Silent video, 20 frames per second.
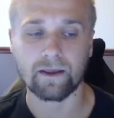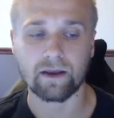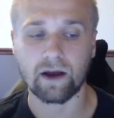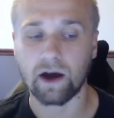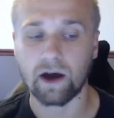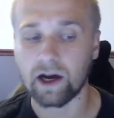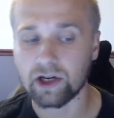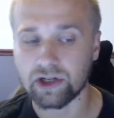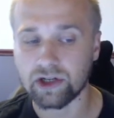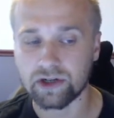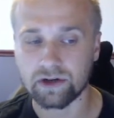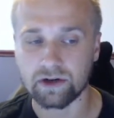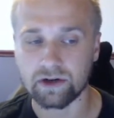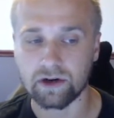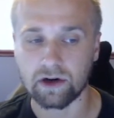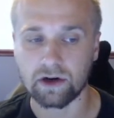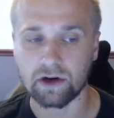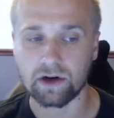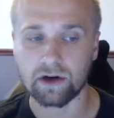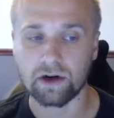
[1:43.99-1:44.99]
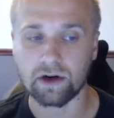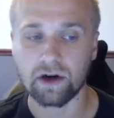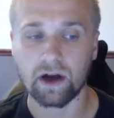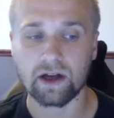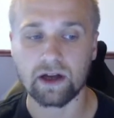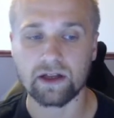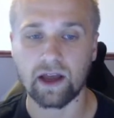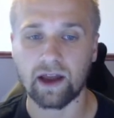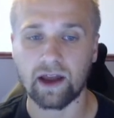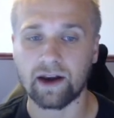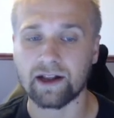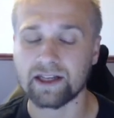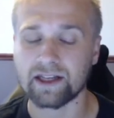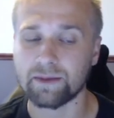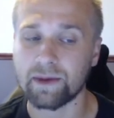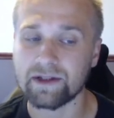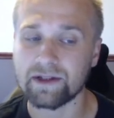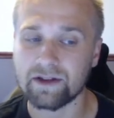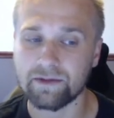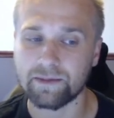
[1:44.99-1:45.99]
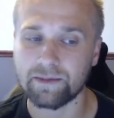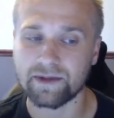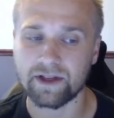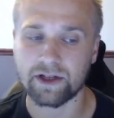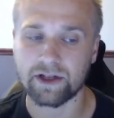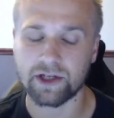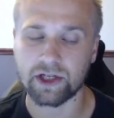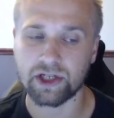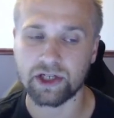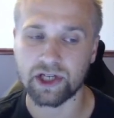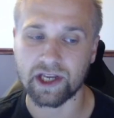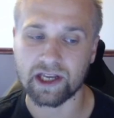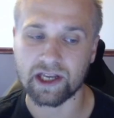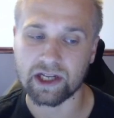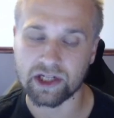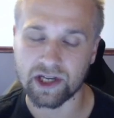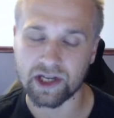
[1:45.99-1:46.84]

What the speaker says: a Hunter or an expensive position change,